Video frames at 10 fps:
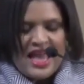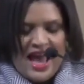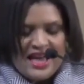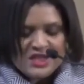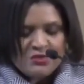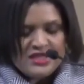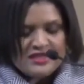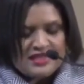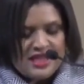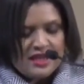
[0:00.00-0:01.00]
as we
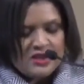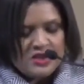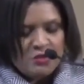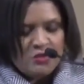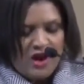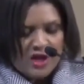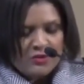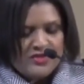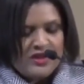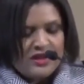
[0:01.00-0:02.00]
seek to walk
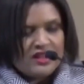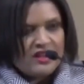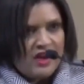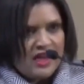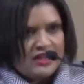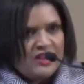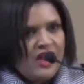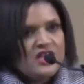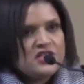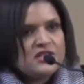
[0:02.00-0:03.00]
with our God,
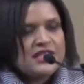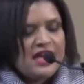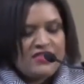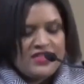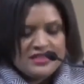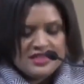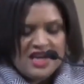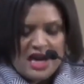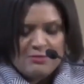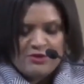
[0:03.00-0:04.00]
not just at this
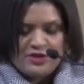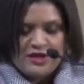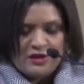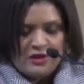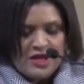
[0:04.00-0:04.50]
time of year,